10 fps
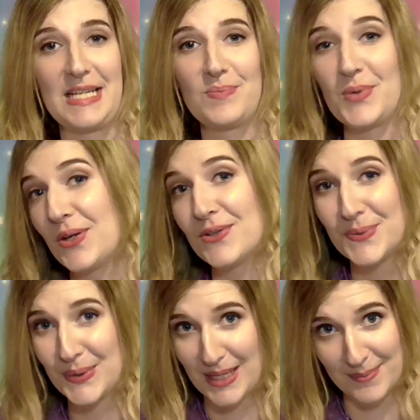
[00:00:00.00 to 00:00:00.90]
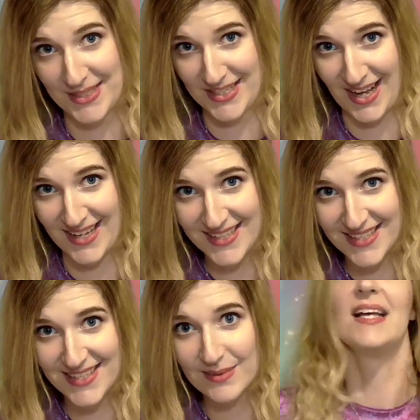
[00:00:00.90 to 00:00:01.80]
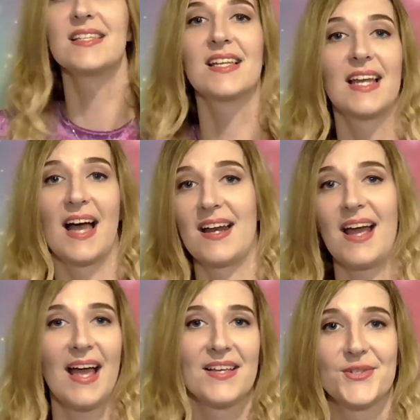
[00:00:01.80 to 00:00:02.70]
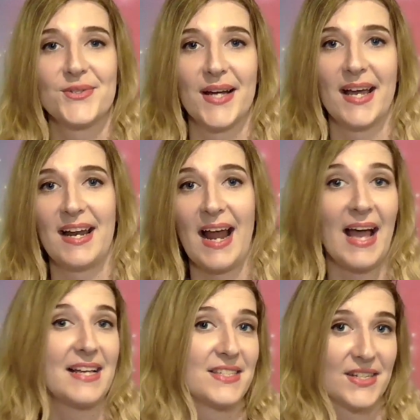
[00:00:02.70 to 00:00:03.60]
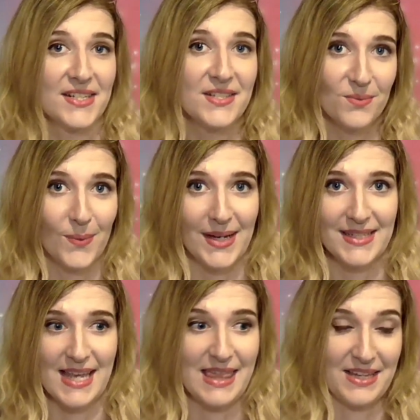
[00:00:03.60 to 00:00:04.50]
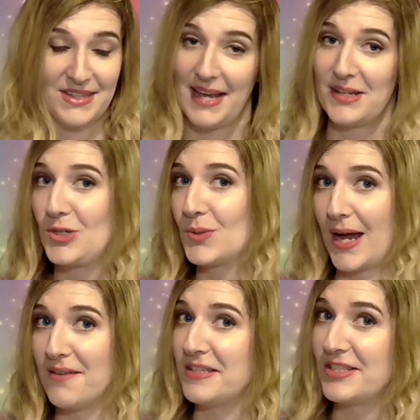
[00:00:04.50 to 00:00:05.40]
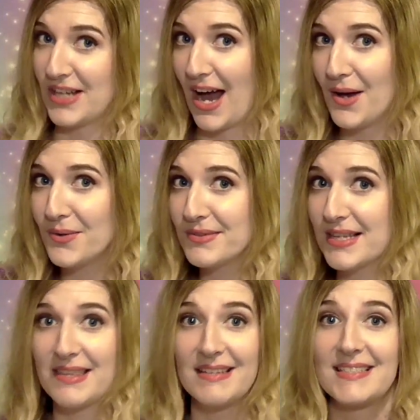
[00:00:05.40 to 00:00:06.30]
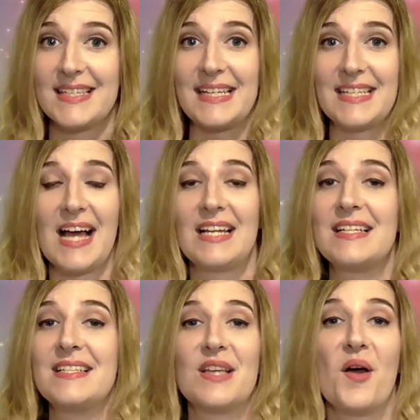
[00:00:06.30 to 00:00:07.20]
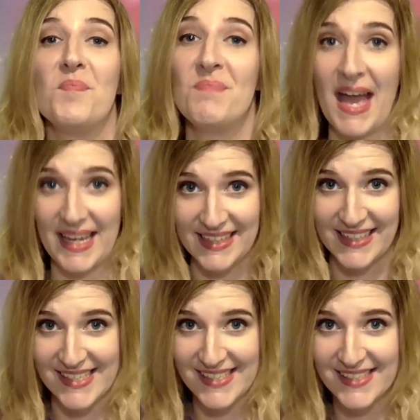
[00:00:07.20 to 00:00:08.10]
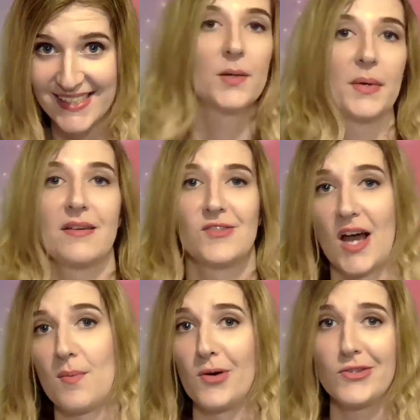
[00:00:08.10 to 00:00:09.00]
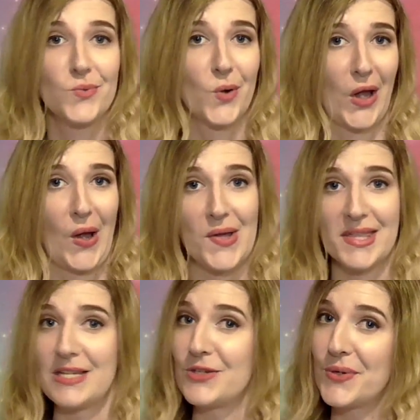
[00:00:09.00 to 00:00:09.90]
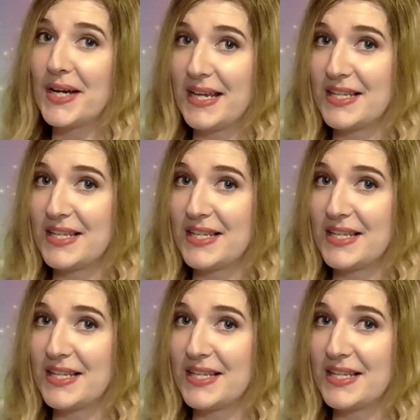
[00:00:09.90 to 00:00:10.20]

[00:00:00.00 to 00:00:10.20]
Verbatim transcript: these beautiful lip designs. Esgaliana has created a series of wigs in these natural wavy styles. The detail is immaculate. Then we have Diamonds working on these short